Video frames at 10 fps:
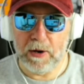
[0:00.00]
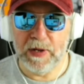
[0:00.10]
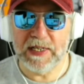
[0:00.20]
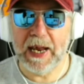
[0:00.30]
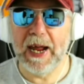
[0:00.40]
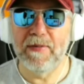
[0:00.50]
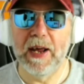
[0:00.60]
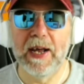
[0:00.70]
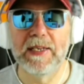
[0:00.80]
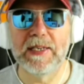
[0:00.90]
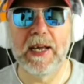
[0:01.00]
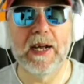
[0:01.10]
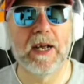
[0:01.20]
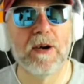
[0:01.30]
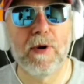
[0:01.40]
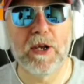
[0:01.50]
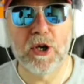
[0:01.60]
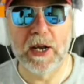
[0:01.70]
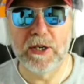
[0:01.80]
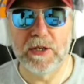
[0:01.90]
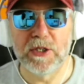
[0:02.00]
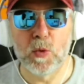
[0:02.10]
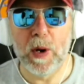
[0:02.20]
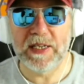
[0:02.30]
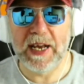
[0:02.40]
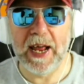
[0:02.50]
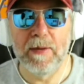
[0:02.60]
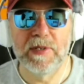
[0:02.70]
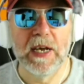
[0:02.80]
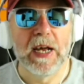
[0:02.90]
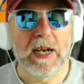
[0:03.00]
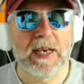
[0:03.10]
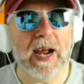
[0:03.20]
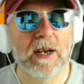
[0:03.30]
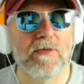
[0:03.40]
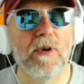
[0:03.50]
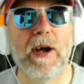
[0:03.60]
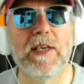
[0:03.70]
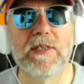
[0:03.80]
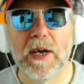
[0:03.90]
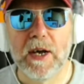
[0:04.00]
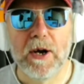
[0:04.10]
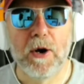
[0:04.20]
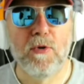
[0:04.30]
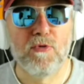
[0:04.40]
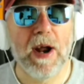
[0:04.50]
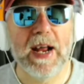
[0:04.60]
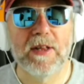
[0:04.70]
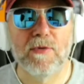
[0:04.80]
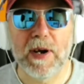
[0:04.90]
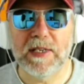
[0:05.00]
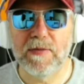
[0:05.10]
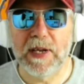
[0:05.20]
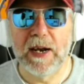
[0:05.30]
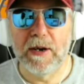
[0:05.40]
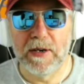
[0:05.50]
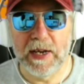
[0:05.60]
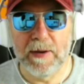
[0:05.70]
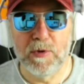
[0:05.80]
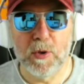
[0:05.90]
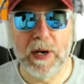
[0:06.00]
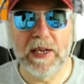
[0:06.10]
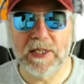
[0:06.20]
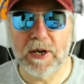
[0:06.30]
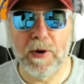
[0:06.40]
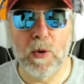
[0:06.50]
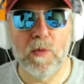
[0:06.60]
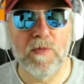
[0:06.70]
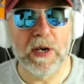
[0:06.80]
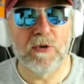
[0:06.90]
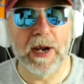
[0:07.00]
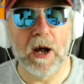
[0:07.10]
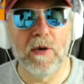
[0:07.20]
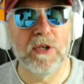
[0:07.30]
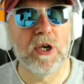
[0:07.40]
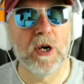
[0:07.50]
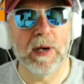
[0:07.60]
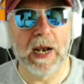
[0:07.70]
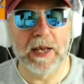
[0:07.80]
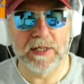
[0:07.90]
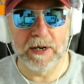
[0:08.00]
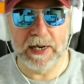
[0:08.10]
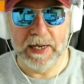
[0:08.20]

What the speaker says: this day of days, congratulations to West Ham's Declan Rice, who dragged the rest of the England team to an historic victory over Germany last night.